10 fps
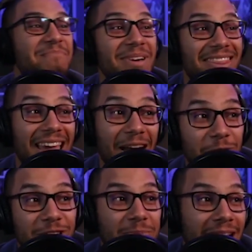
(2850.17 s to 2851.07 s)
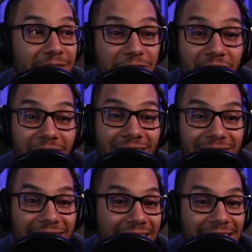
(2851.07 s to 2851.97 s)
But that was my thought.
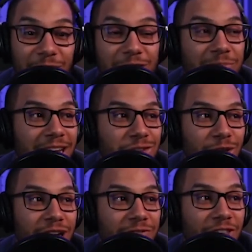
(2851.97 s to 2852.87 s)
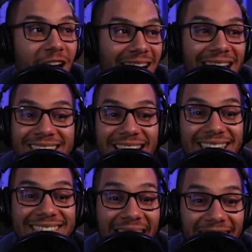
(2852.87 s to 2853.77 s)
That was my train of thought as
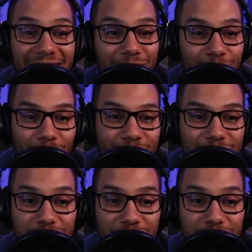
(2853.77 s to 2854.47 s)
a 10-year-old